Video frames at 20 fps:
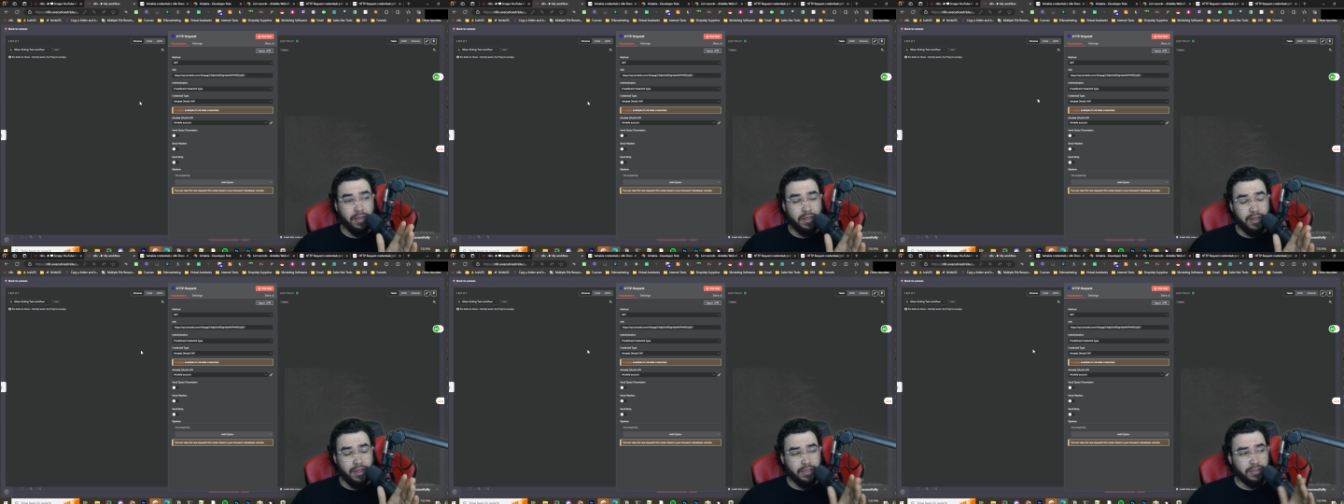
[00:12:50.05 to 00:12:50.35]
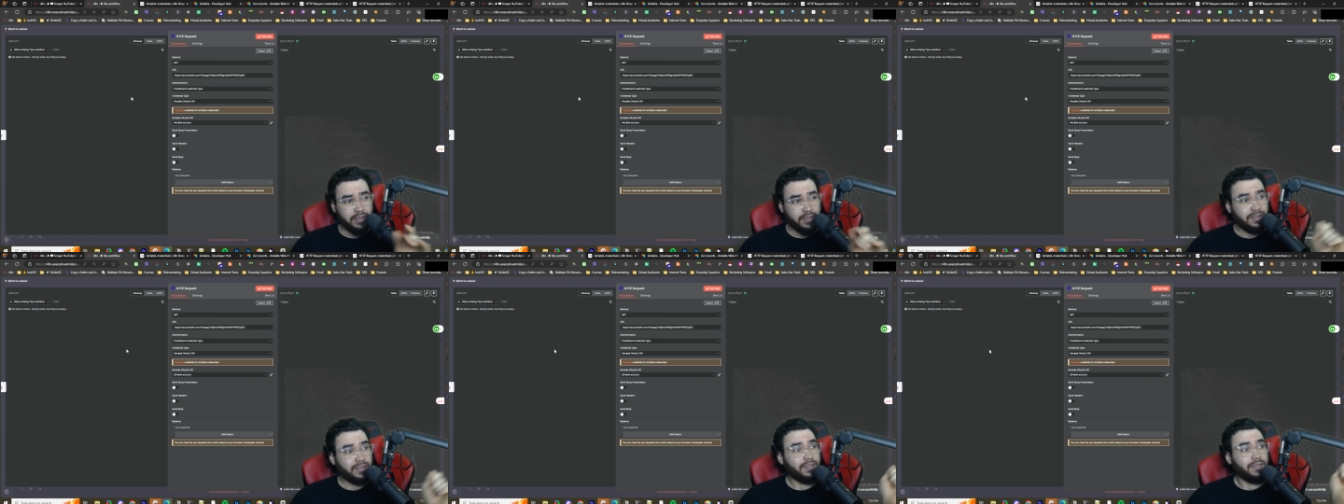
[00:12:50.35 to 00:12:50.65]

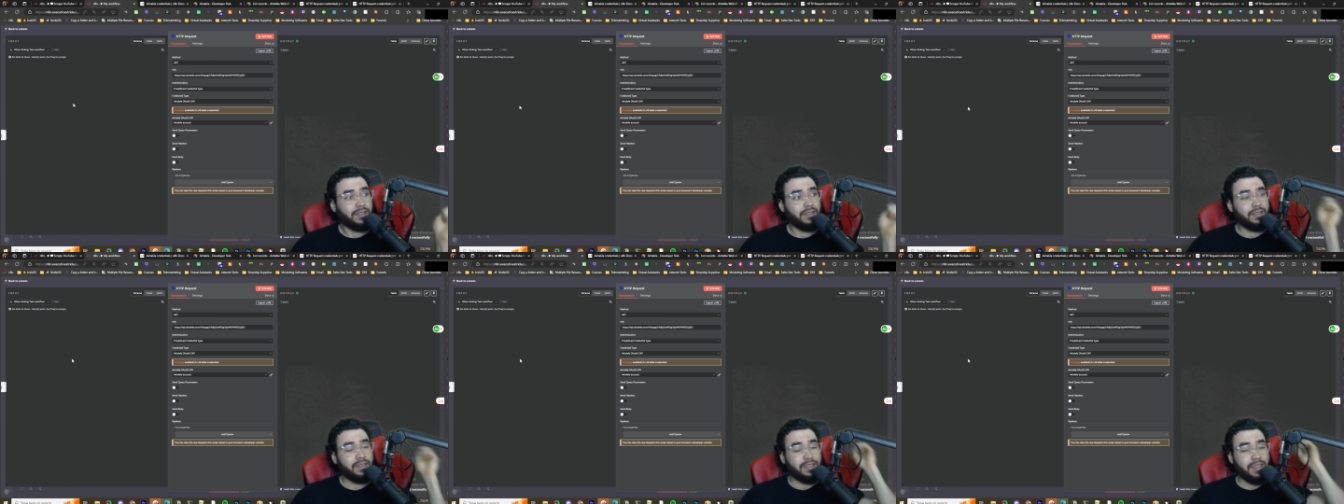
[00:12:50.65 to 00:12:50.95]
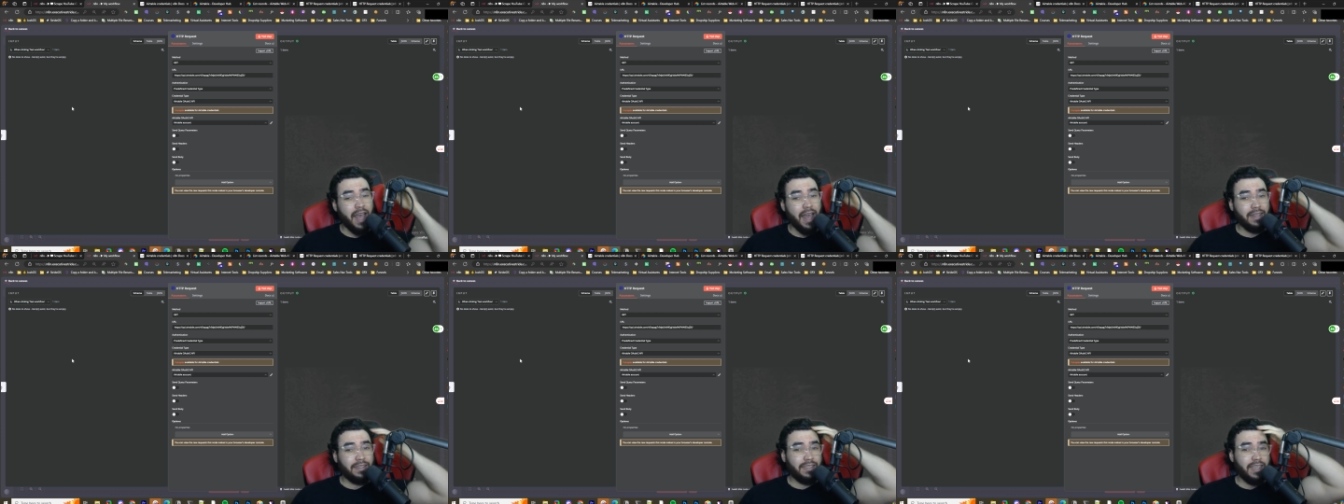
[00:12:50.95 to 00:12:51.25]
this
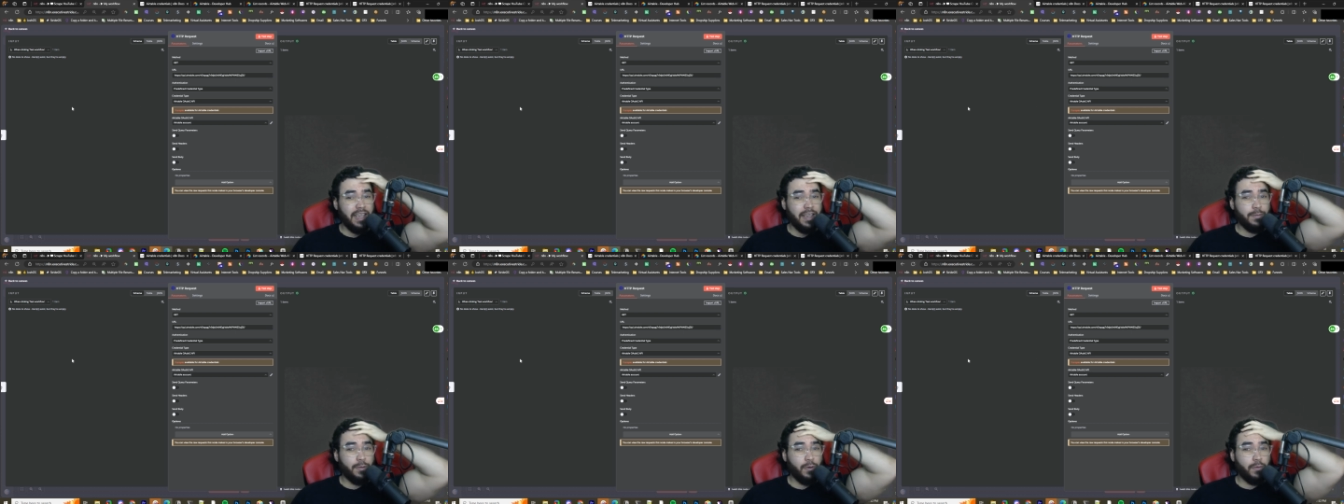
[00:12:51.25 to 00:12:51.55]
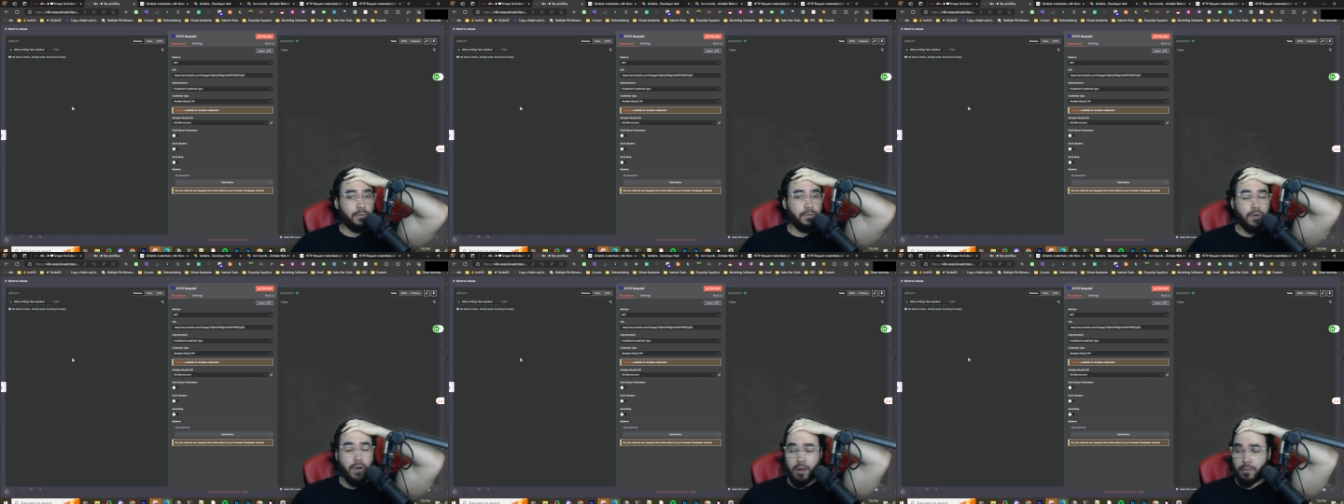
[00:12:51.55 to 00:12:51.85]
that table
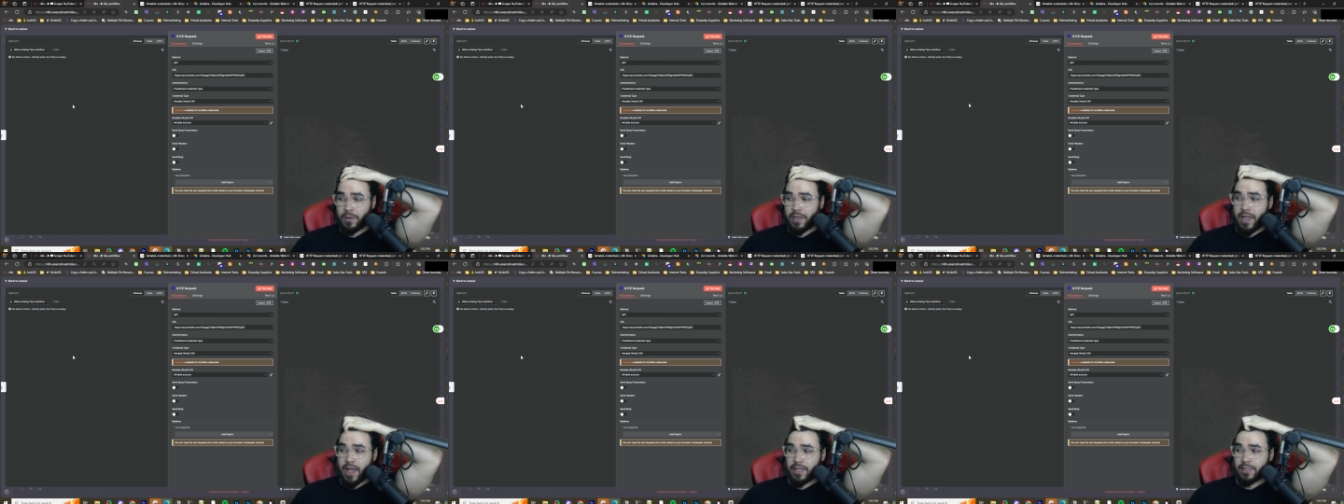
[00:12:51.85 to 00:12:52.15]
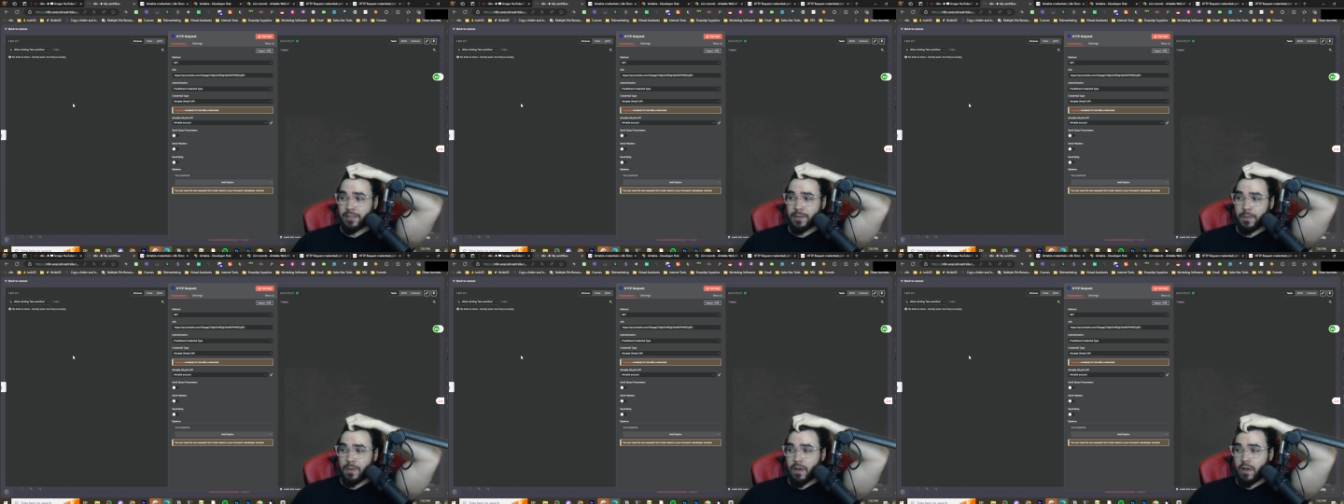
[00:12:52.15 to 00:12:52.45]
probably
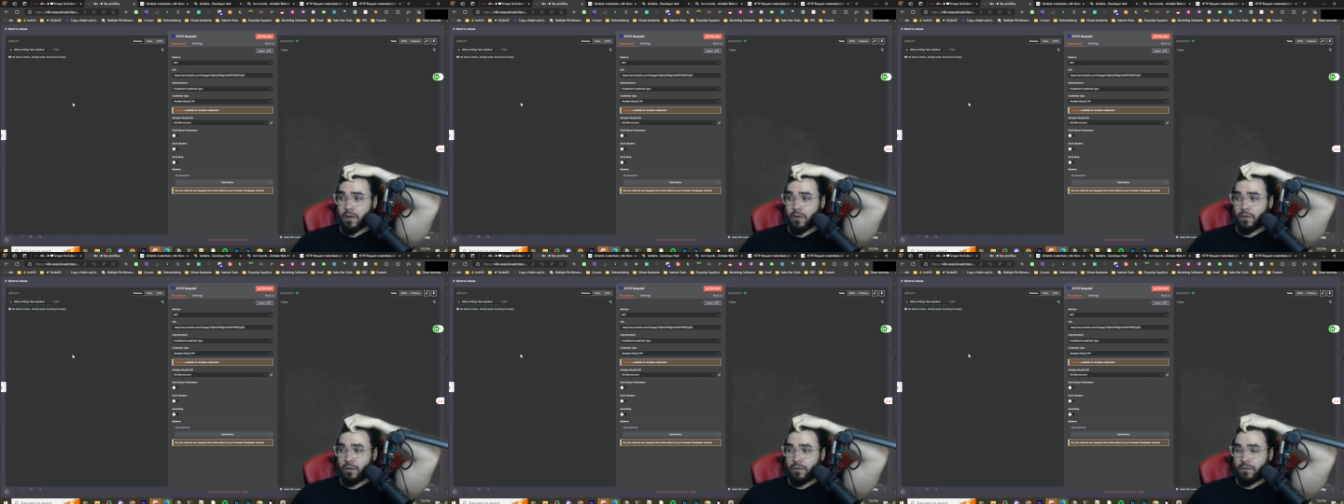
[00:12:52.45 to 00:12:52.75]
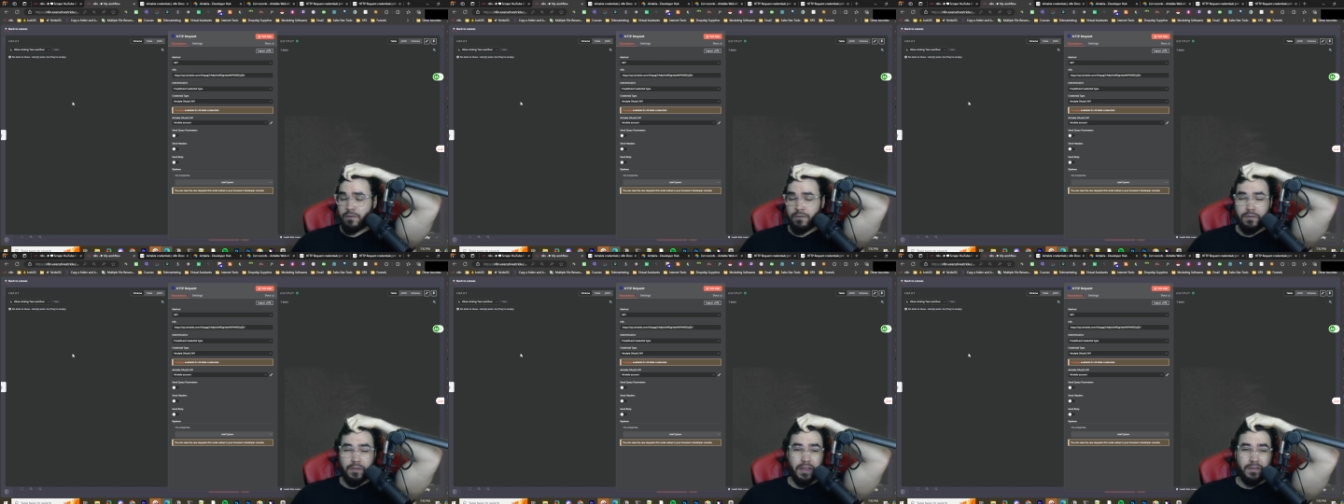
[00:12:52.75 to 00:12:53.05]
has about
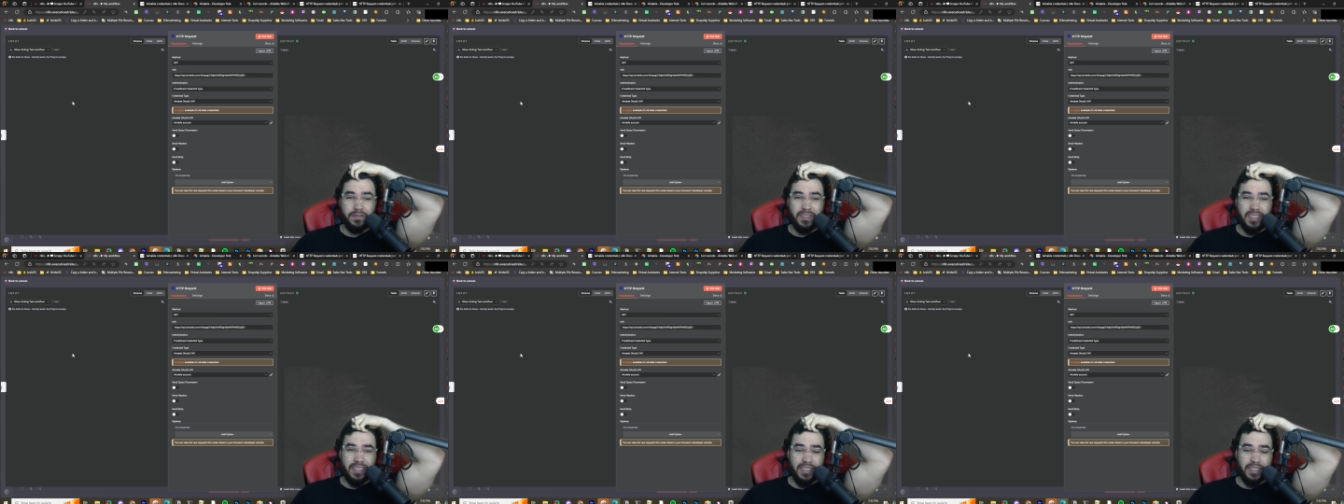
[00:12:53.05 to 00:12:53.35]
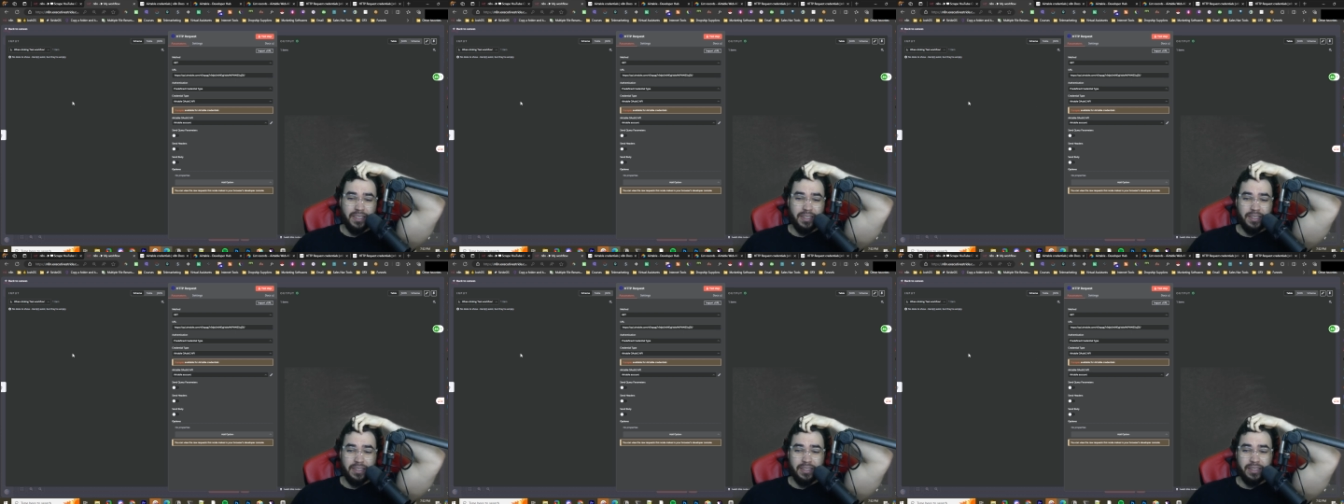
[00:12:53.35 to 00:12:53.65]

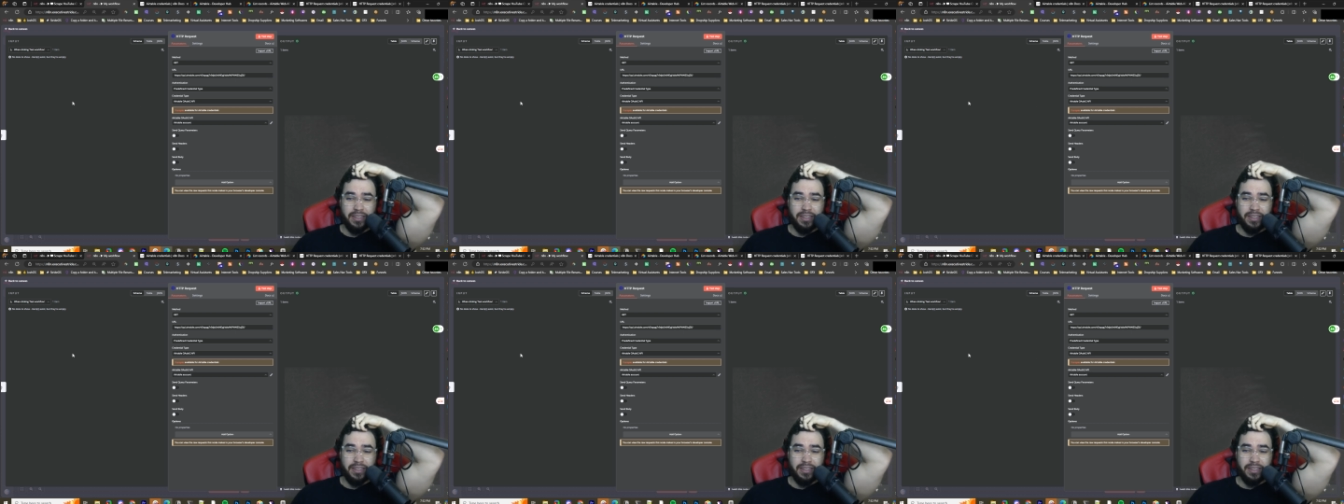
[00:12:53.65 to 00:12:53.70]
fifteen